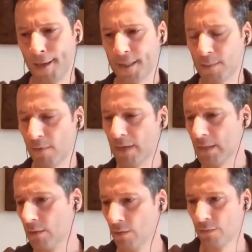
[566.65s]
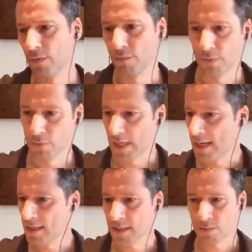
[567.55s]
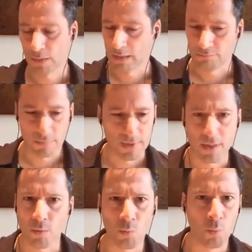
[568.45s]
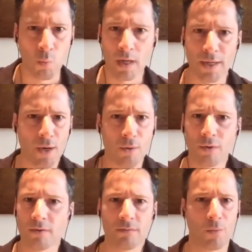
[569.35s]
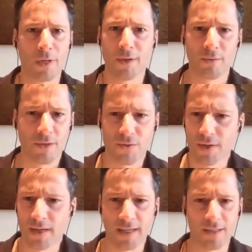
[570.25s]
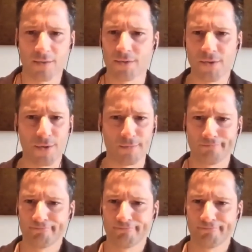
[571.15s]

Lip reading: Some of those guys, well, they're well-known news aggregators. So